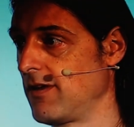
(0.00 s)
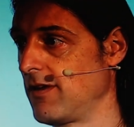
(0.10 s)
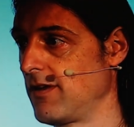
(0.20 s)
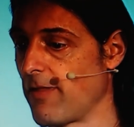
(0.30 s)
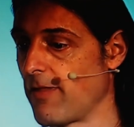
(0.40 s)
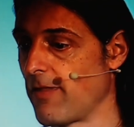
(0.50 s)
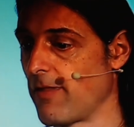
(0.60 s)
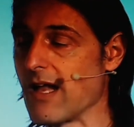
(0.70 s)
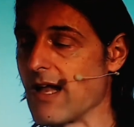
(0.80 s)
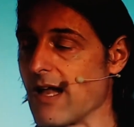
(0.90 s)
So this is
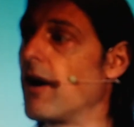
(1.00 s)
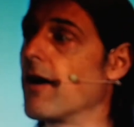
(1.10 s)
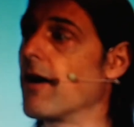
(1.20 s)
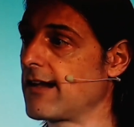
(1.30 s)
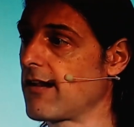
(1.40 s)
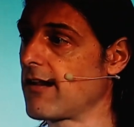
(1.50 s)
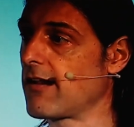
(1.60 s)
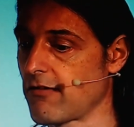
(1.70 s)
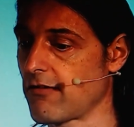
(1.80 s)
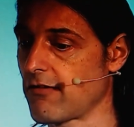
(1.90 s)
one part that is
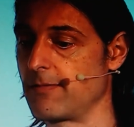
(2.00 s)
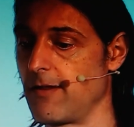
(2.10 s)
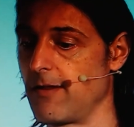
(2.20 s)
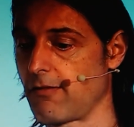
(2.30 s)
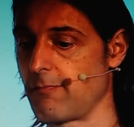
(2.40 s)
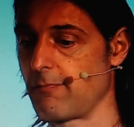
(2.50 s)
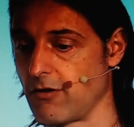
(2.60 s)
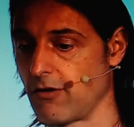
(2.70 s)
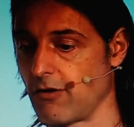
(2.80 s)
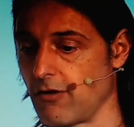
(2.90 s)
described in this
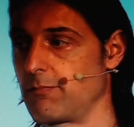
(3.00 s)
manuscript.